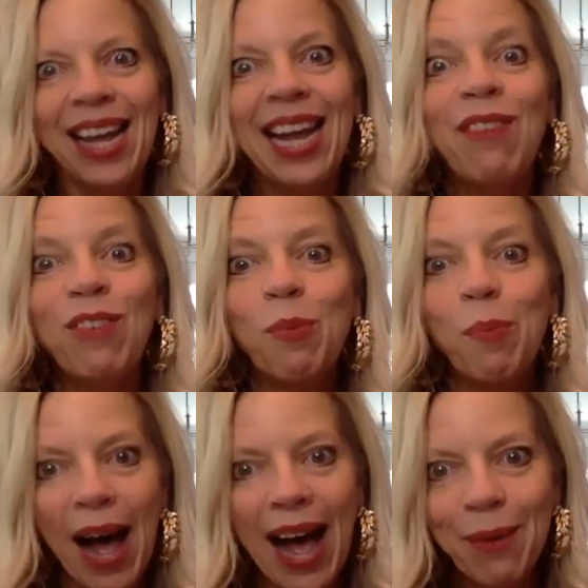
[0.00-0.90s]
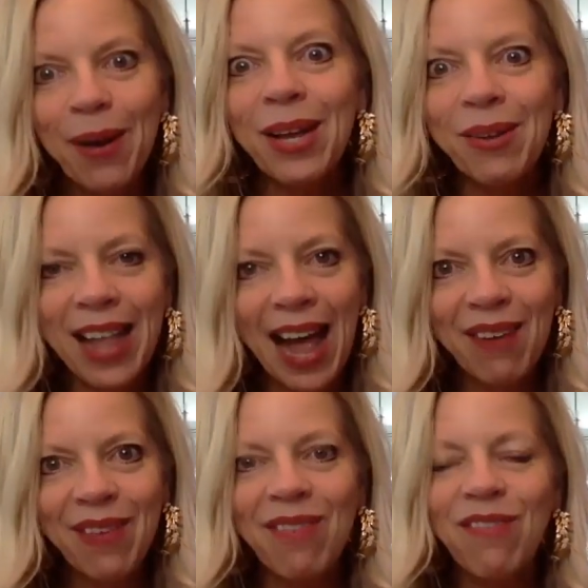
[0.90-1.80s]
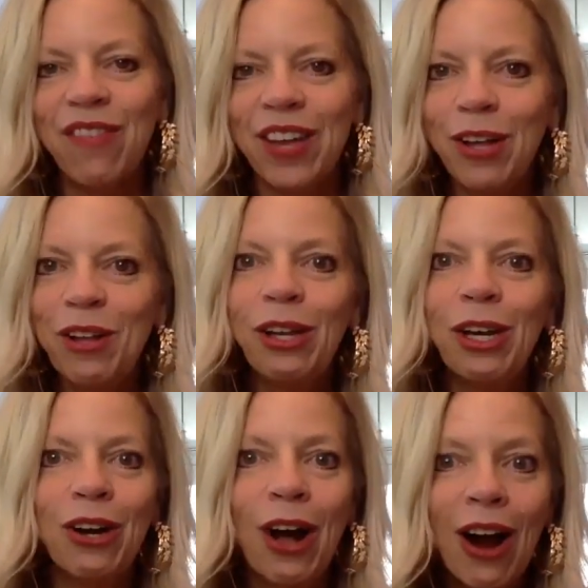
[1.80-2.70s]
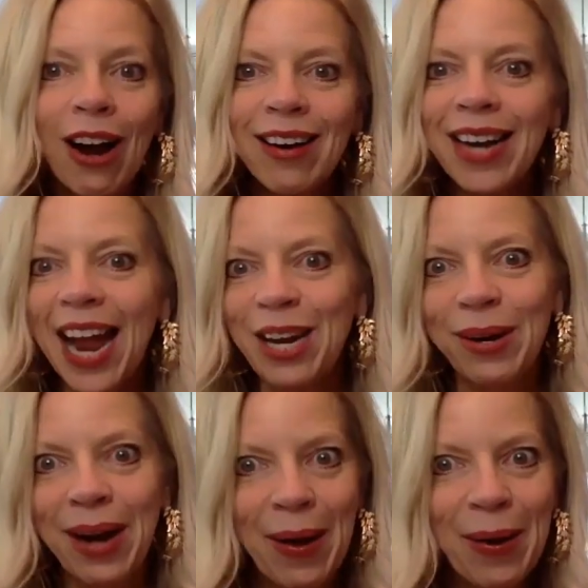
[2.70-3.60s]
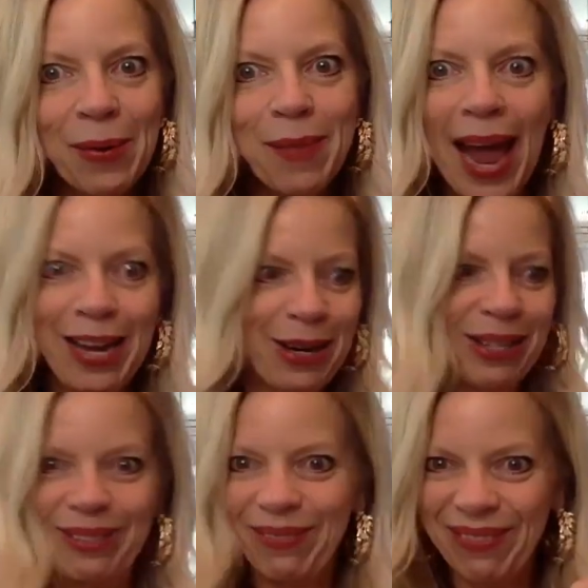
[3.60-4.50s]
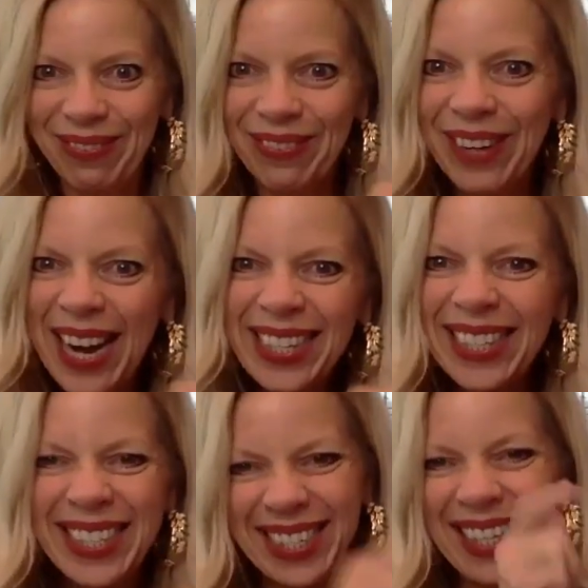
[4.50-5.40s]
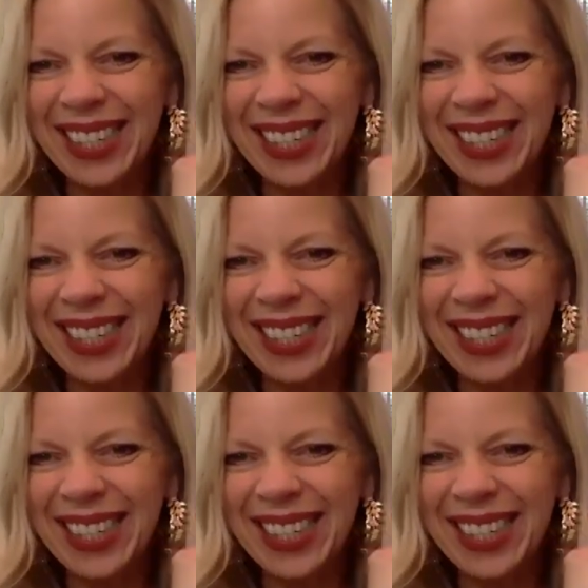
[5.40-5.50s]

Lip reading: If you buy what you love and fill your heart and your home and your wrists,